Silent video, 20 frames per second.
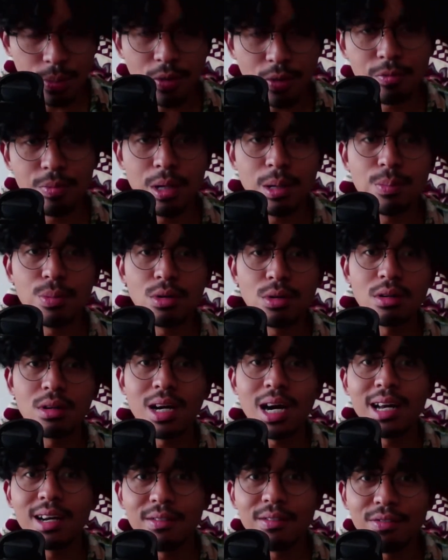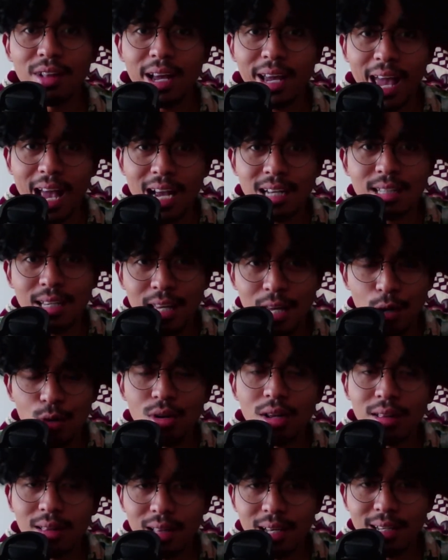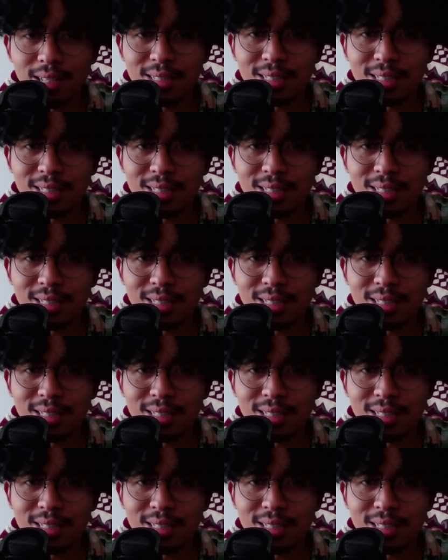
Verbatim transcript: of people kind of like executed this